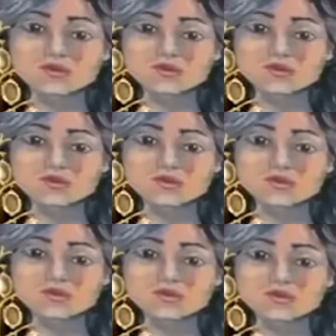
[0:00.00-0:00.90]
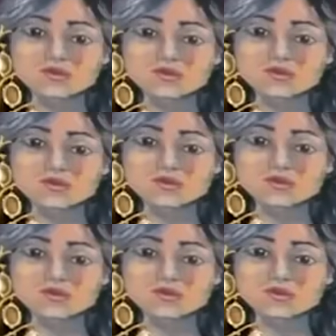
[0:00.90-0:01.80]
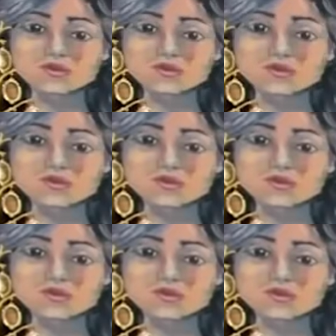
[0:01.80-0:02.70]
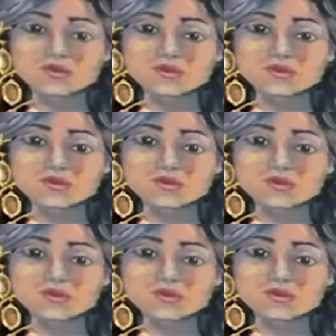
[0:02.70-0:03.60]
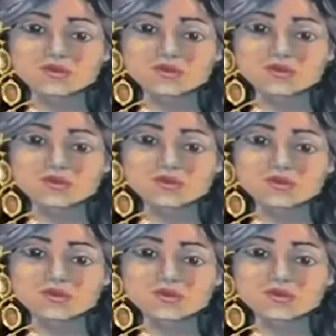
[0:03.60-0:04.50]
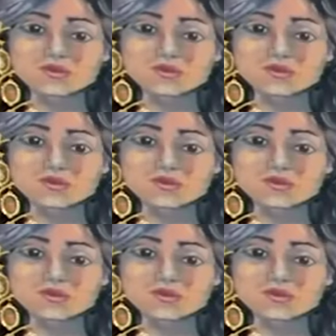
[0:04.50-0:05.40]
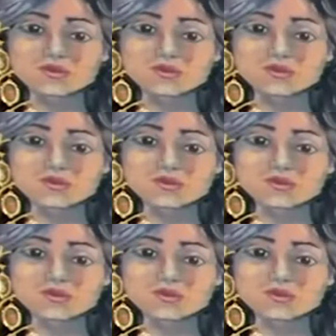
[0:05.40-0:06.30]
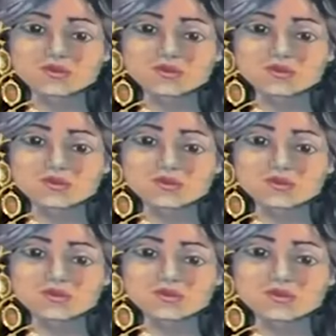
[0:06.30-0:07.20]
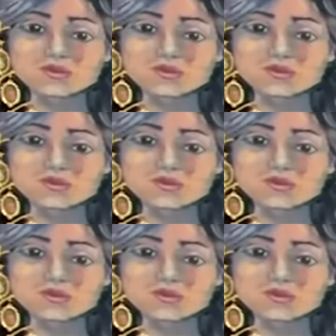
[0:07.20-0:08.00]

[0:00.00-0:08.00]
[no speech]